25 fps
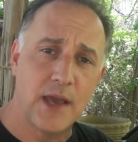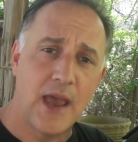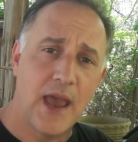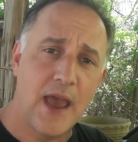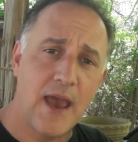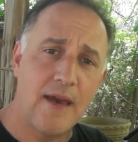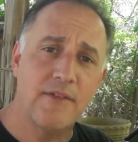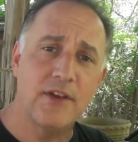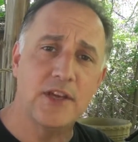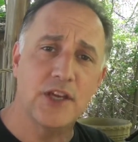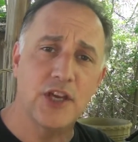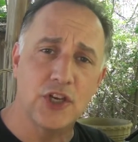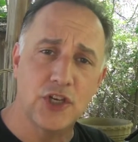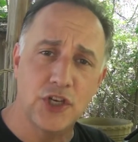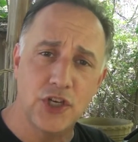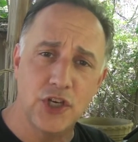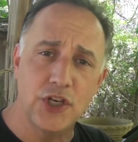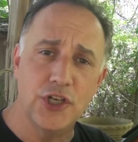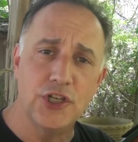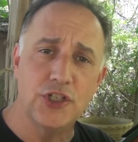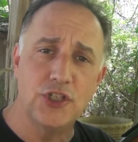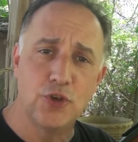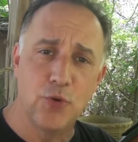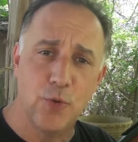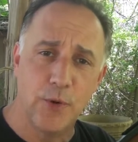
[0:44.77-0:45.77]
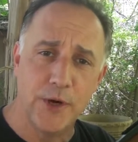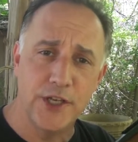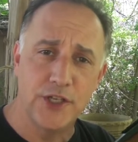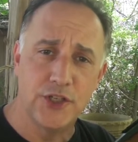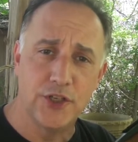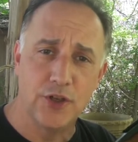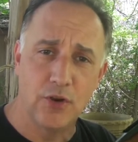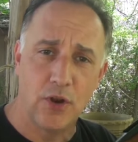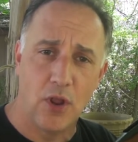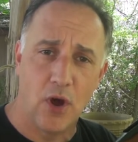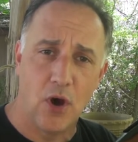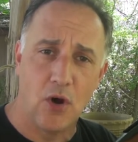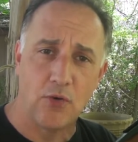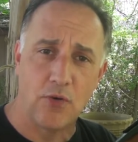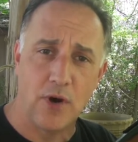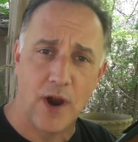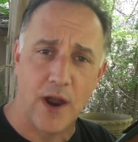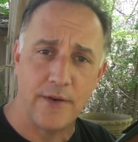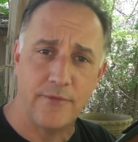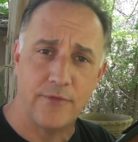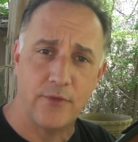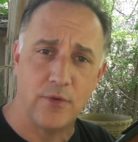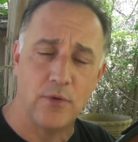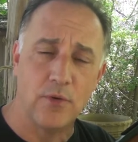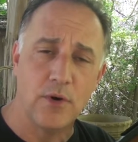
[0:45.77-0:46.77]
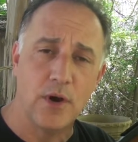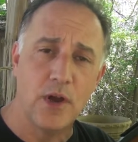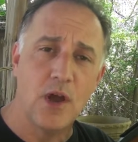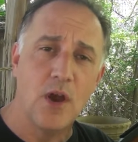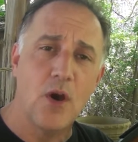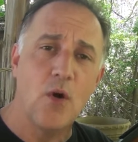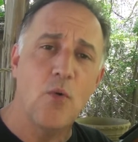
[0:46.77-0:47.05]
having a good .22 long rifle